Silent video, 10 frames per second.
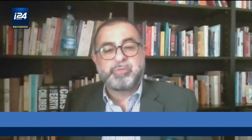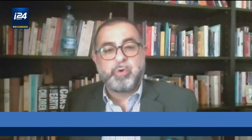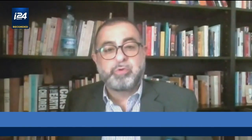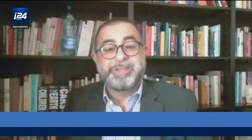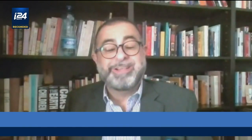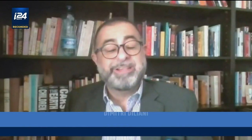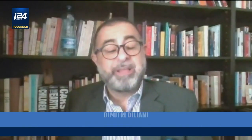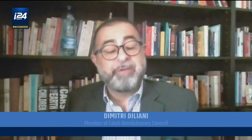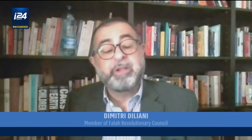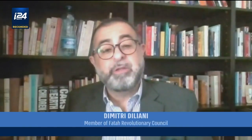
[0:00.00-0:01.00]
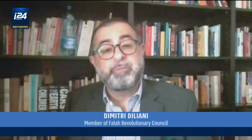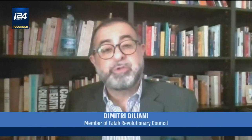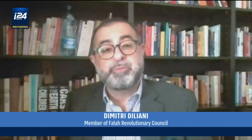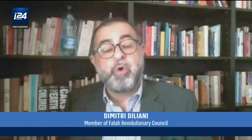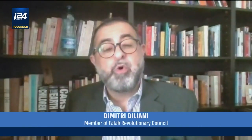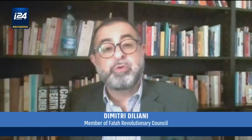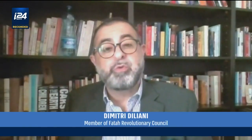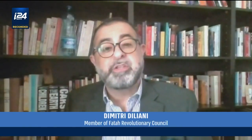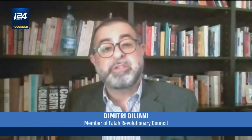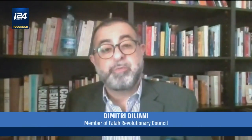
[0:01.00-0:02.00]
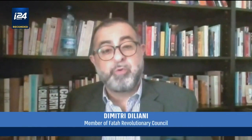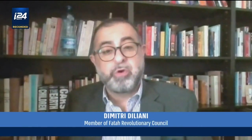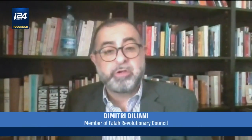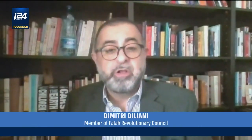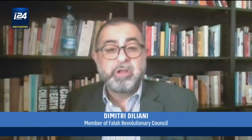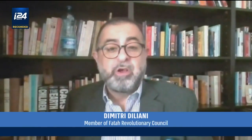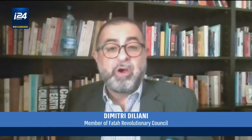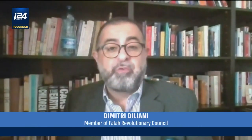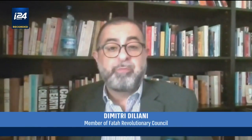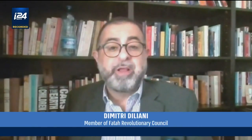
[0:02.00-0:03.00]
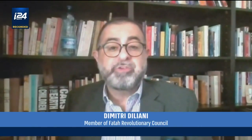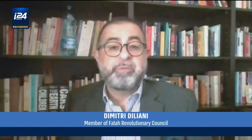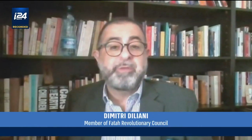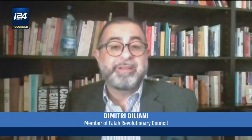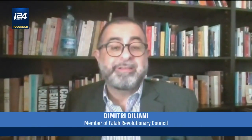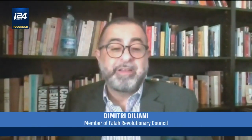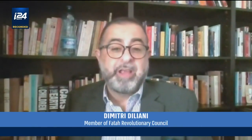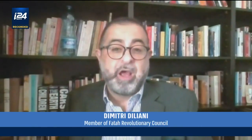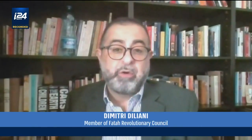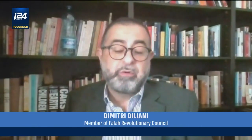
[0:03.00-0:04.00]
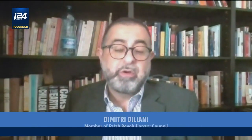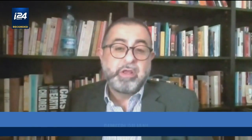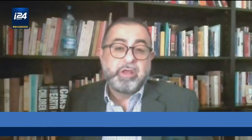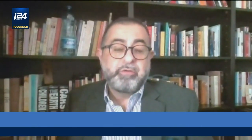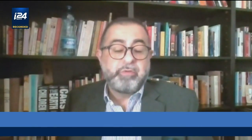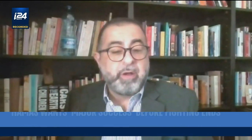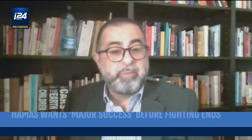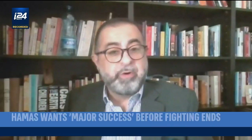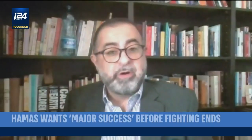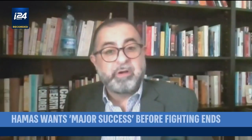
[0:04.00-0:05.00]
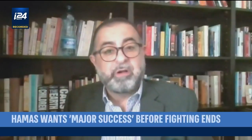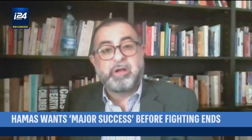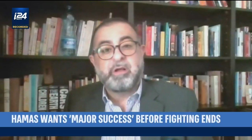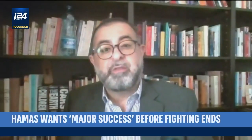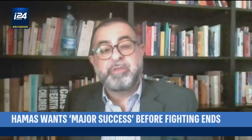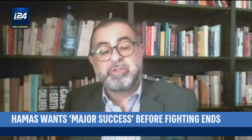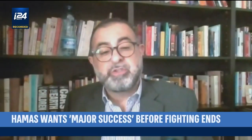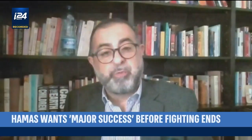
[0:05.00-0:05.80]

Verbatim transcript: postponed, indefinitely postponed, with the support of Benjamin Netanyahu. Remember, uh, this